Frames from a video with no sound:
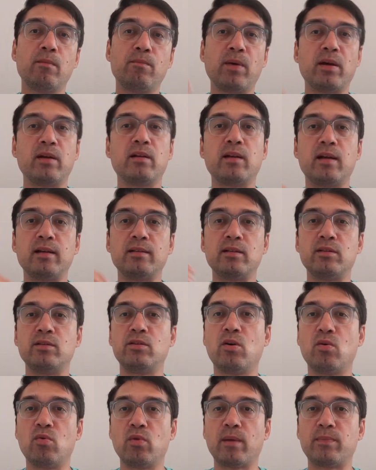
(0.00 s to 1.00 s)
penalizes
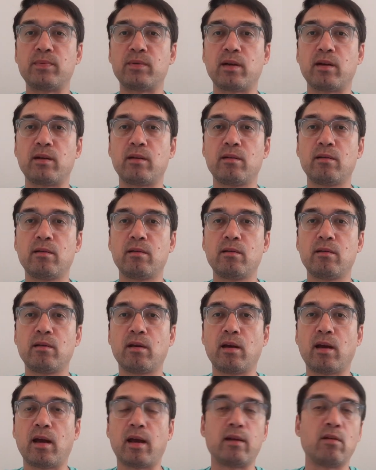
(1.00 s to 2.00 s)
your website
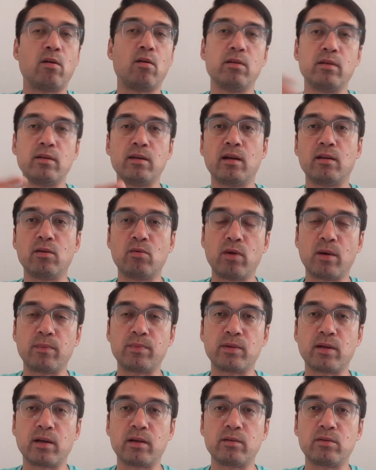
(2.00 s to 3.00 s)
and all the other
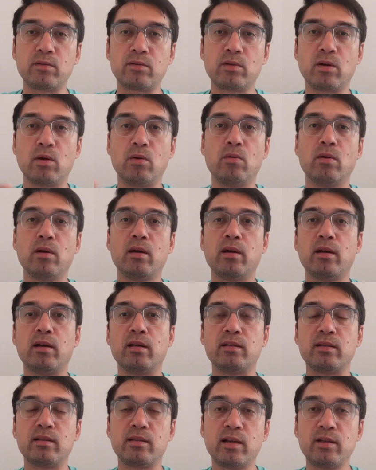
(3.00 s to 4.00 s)
websites. So
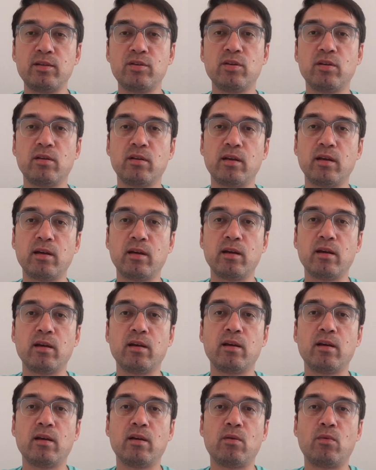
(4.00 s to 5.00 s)
essentially,
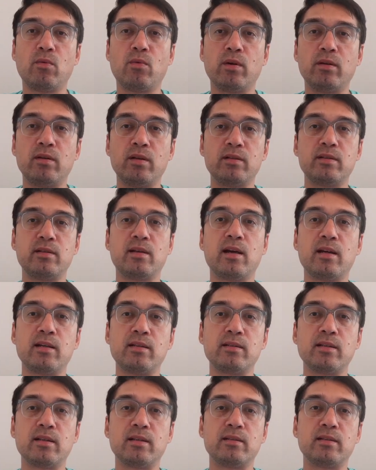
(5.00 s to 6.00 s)
what this
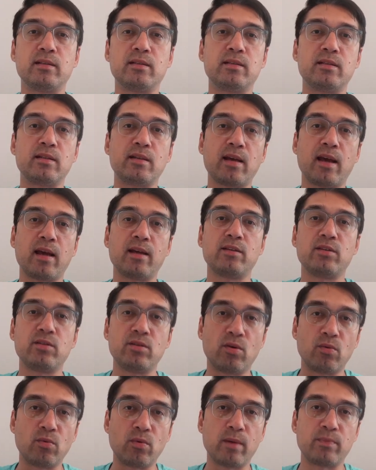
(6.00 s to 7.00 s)
does is this tanks
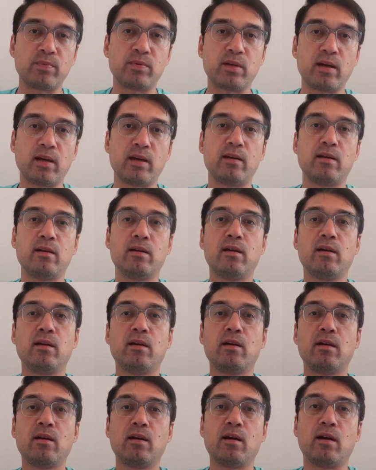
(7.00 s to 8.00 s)
your website
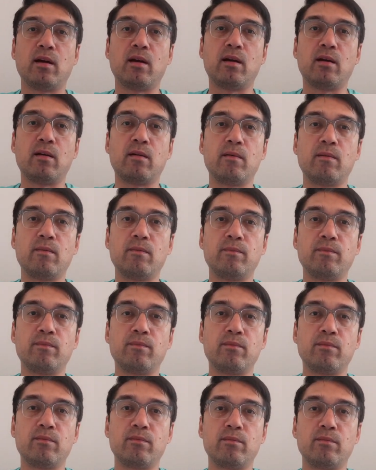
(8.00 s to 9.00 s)
um,